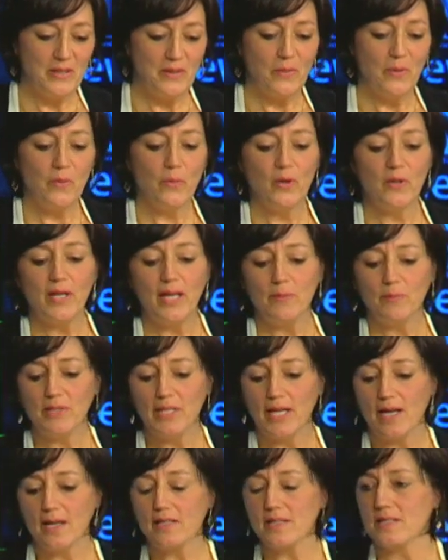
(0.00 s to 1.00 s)
you know, we weren't able
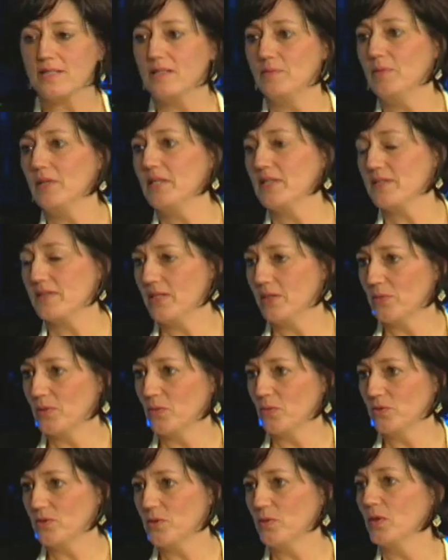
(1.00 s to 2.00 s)
to access it because they
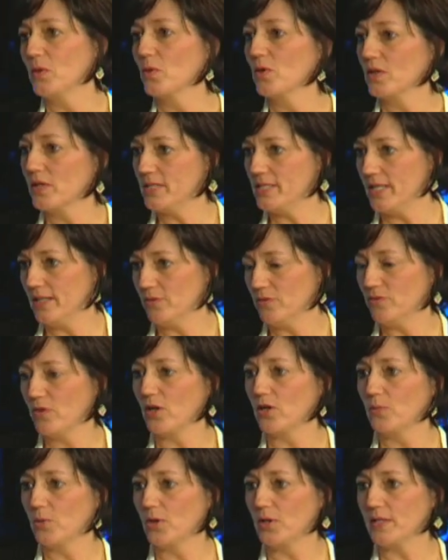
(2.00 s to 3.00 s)
were doing work on Dana
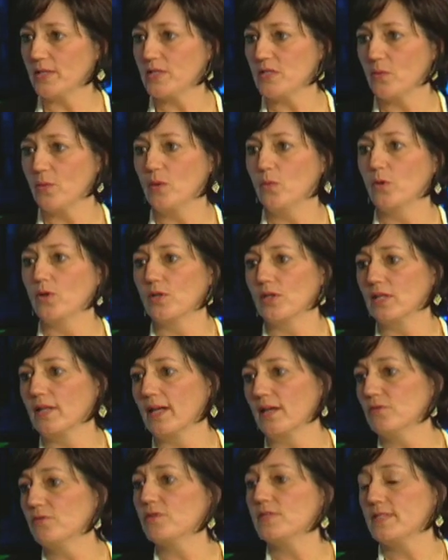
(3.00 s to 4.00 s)
Farber, and so we weren't
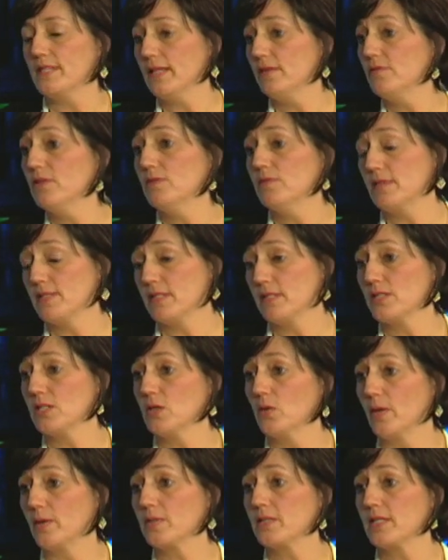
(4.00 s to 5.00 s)
allowed for safety reasons
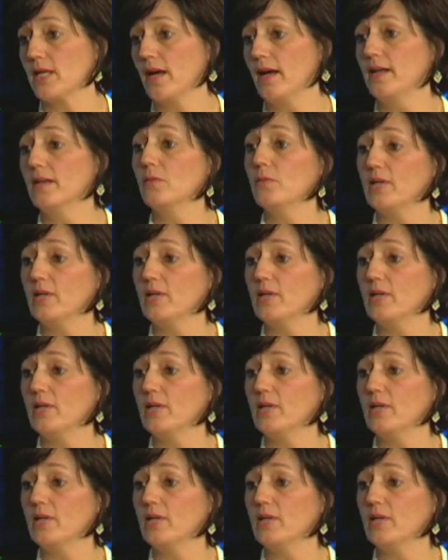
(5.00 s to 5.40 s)
to go outside.